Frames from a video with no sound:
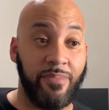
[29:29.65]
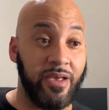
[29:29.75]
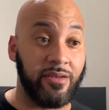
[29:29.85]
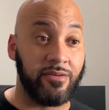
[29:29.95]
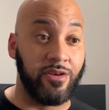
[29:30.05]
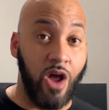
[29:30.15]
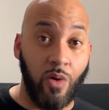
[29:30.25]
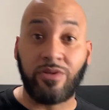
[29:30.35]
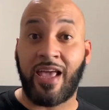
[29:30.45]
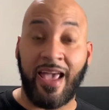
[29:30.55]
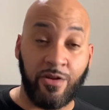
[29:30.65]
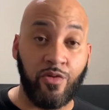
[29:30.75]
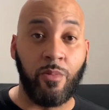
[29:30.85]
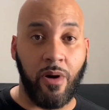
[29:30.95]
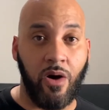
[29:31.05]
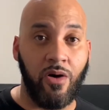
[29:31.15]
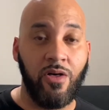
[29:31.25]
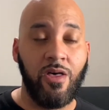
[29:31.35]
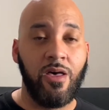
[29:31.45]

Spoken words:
been known to handle the ball